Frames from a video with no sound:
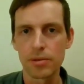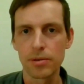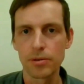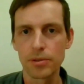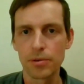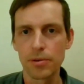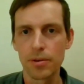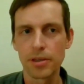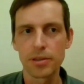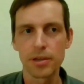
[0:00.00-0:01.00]
There's
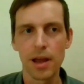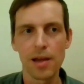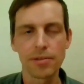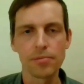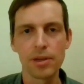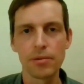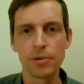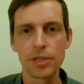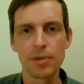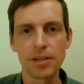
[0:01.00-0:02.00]
certain things that have to be
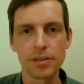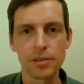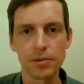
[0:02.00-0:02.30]
respected,